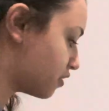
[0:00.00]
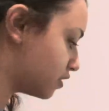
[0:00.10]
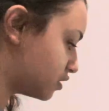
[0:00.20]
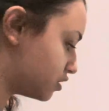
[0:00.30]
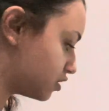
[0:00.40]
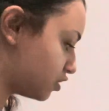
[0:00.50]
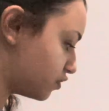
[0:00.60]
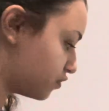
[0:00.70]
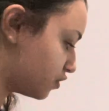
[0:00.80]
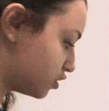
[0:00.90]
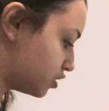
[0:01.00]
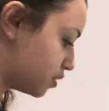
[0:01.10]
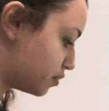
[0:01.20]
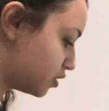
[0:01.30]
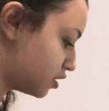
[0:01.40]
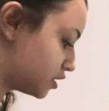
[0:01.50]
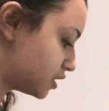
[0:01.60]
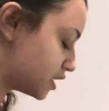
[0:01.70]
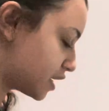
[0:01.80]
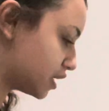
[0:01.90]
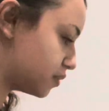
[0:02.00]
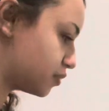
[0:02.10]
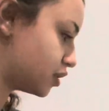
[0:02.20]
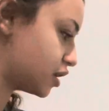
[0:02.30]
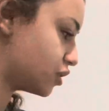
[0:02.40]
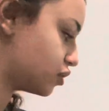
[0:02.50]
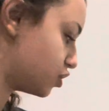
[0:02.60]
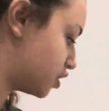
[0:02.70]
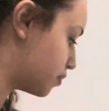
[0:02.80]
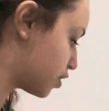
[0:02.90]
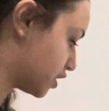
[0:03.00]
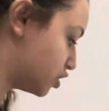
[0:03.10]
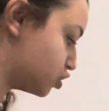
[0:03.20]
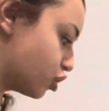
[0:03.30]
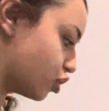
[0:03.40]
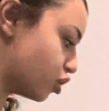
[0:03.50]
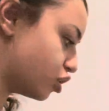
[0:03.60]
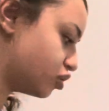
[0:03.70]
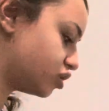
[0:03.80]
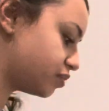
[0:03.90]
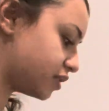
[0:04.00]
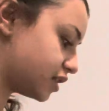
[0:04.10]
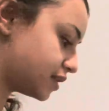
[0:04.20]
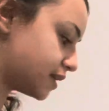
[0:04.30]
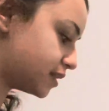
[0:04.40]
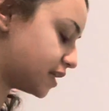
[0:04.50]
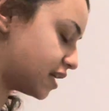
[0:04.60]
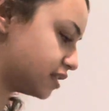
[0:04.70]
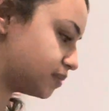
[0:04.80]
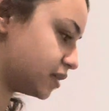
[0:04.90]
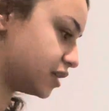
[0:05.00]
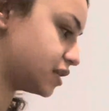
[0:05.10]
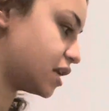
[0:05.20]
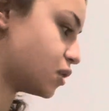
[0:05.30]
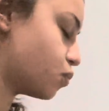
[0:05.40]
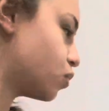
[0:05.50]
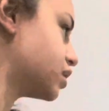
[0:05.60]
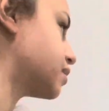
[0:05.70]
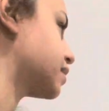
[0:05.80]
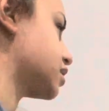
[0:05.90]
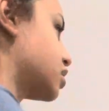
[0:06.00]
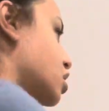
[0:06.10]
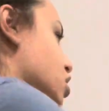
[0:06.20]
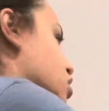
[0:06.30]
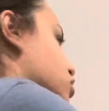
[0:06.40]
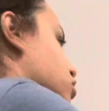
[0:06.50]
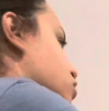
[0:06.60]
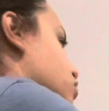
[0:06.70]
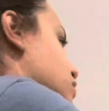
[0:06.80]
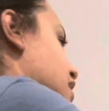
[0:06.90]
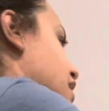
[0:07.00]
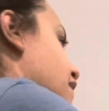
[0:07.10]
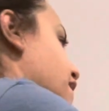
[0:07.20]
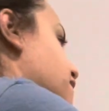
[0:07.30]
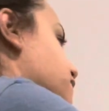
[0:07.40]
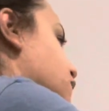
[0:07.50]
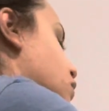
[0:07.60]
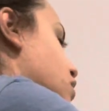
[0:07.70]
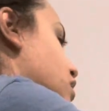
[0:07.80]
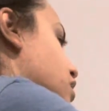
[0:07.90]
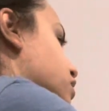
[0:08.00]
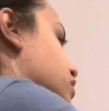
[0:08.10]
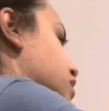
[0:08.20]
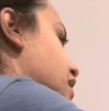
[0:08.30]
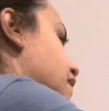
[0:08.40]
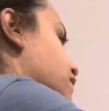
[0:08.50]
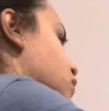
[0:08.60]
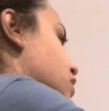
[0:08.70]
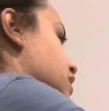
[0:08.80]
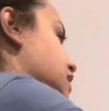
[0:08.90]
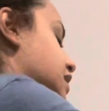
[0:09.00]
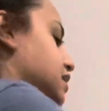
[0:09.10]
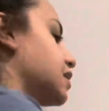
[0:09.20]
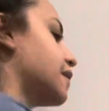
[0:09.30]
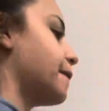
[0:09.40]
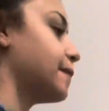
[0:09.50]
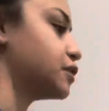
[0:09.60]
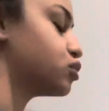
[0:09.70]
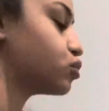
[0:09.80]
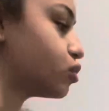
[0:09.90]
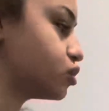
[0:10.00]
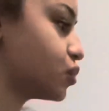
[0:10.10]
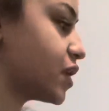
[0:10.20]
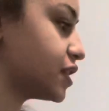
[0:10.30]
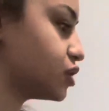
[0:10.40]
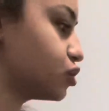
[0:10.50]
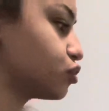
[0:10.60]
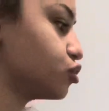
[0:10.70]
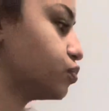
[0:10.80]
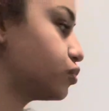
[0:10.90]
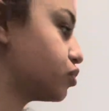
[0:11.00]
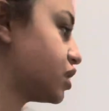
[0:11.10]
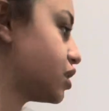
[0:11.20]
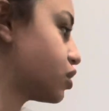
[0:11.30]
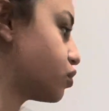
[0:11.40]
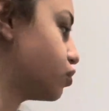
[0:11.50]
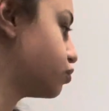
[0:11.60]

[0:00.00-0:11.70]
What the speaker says: This is your first number, second number, and third number. This is your hundreds place, tens place, and ones place. So you get 414. This is also why this is group 3, group